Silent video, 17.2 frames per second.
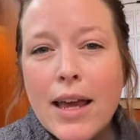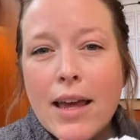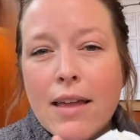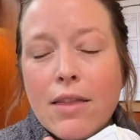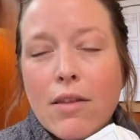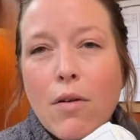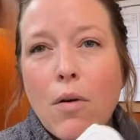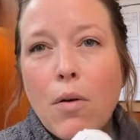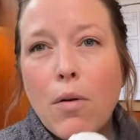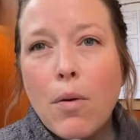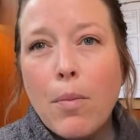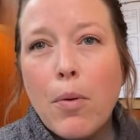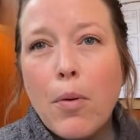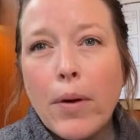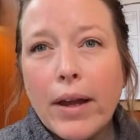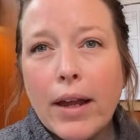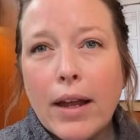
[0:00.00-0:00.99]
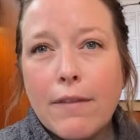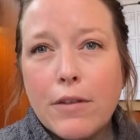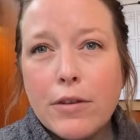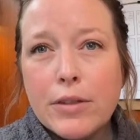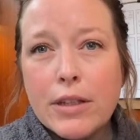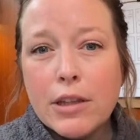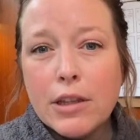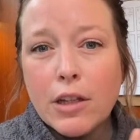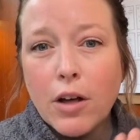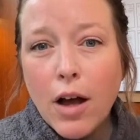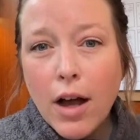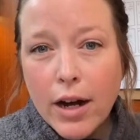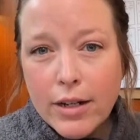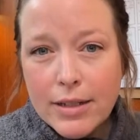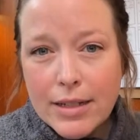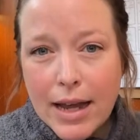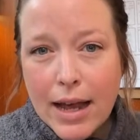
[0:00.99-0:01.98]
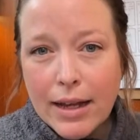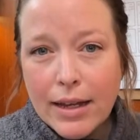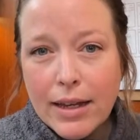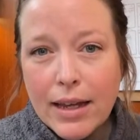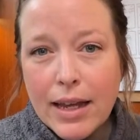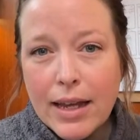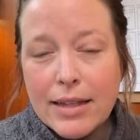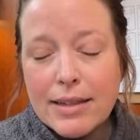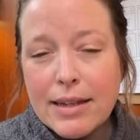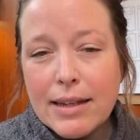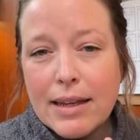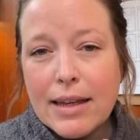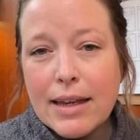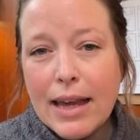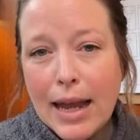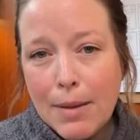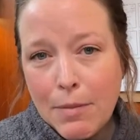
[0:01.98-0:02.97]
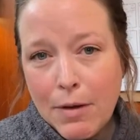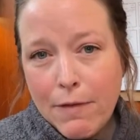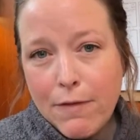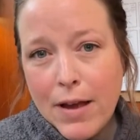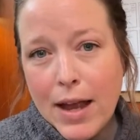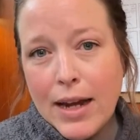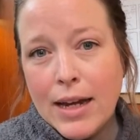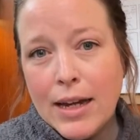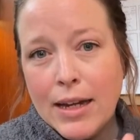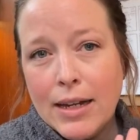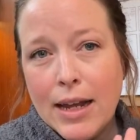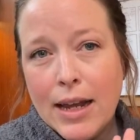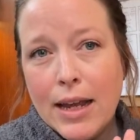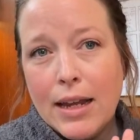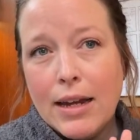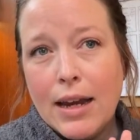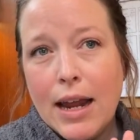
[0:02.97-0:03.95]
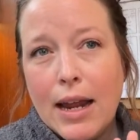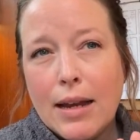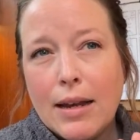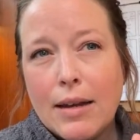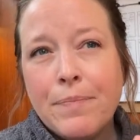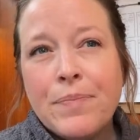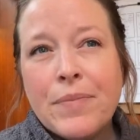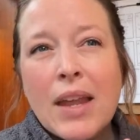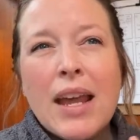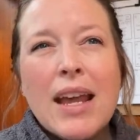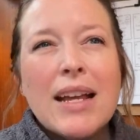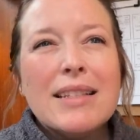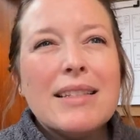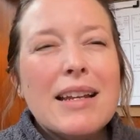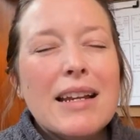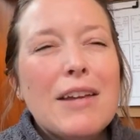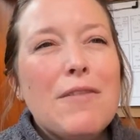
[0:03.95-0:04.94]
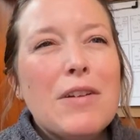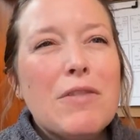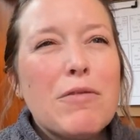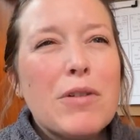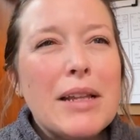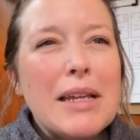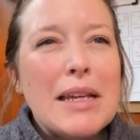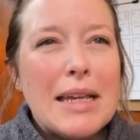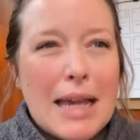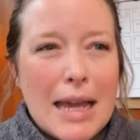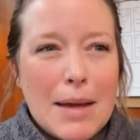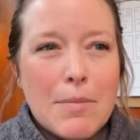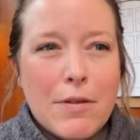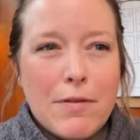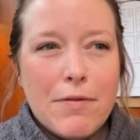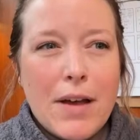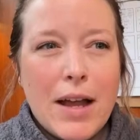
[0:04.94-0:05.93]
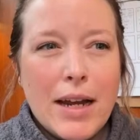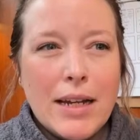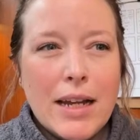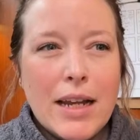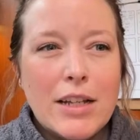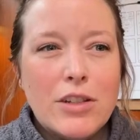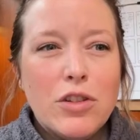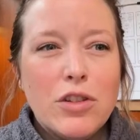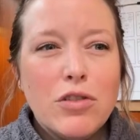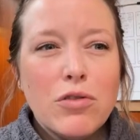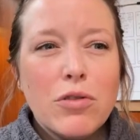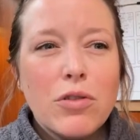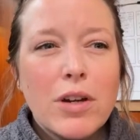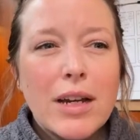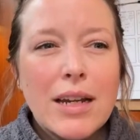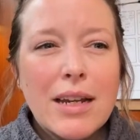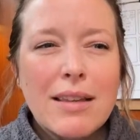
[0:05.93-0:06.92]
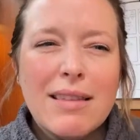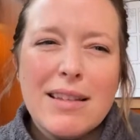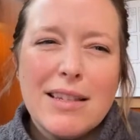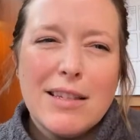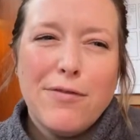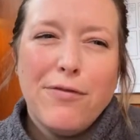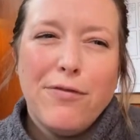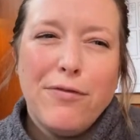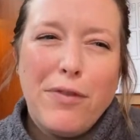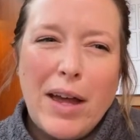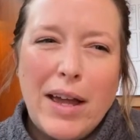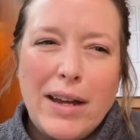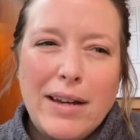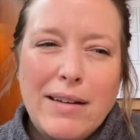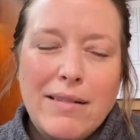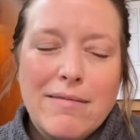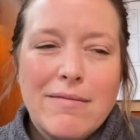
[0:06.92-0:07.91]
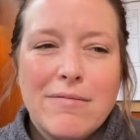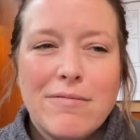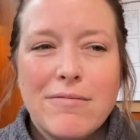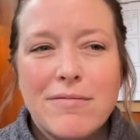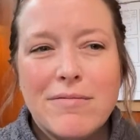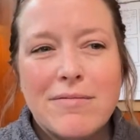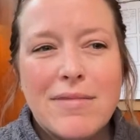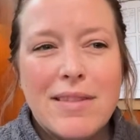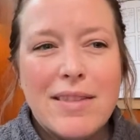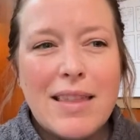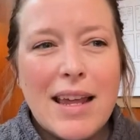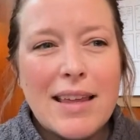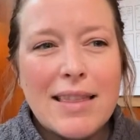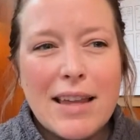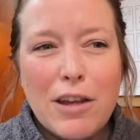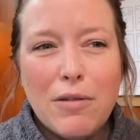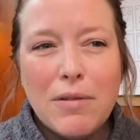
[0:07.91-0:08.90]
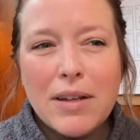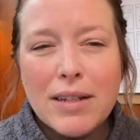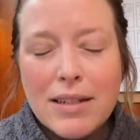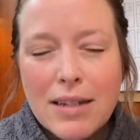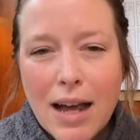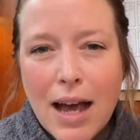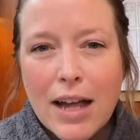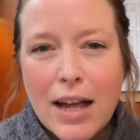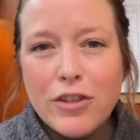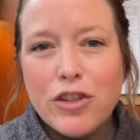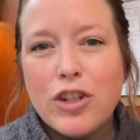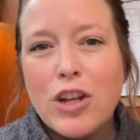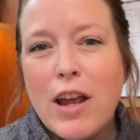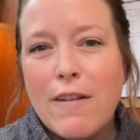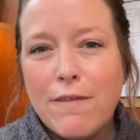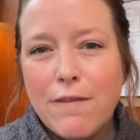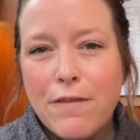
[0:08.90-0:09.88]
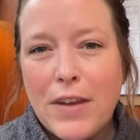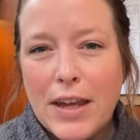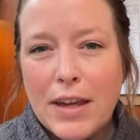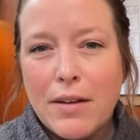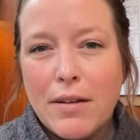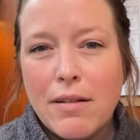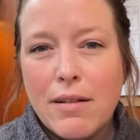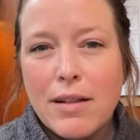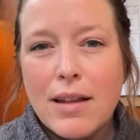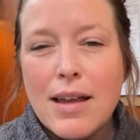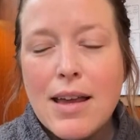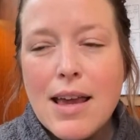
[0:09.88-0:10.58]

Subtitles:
The whole point of using the card deck is in gamifying it. And it's not even really gamifying. It's just creating this fun thing that you can touch and feel.